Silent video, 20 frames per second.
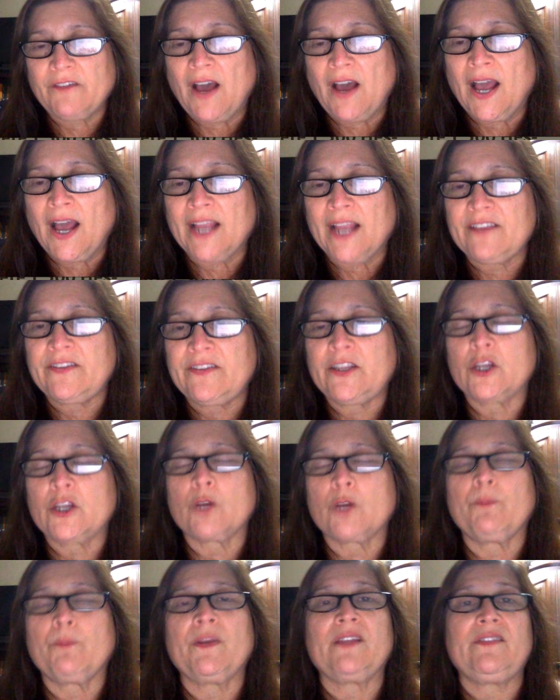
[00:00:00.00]
ice
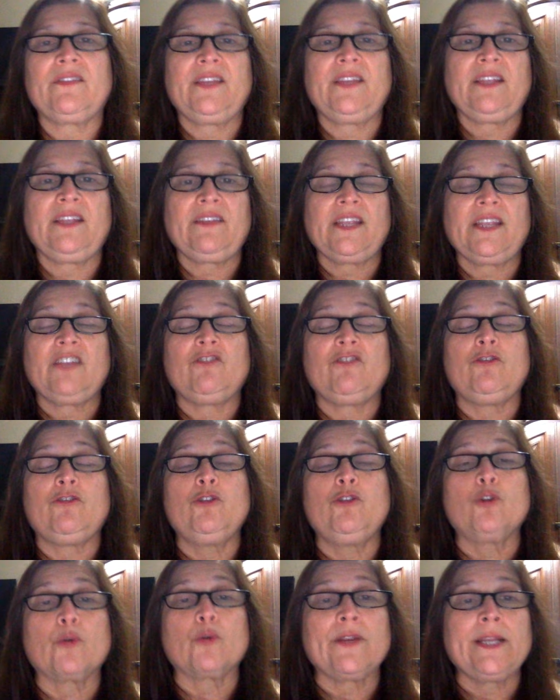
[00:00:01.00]
here because this is
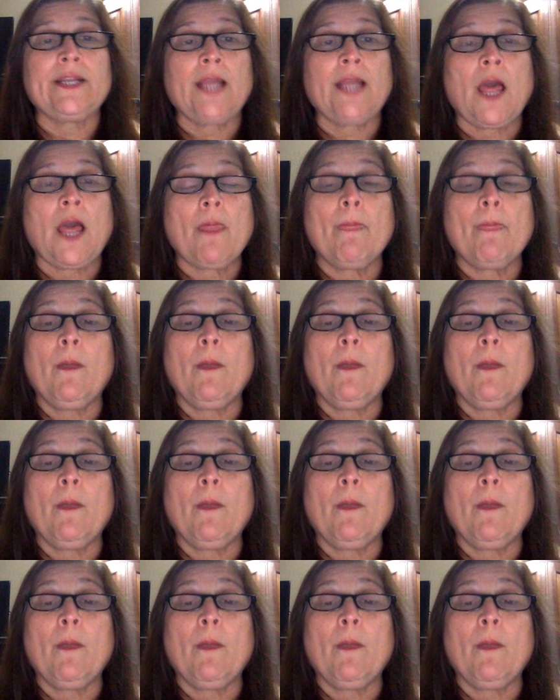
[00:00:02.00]
during the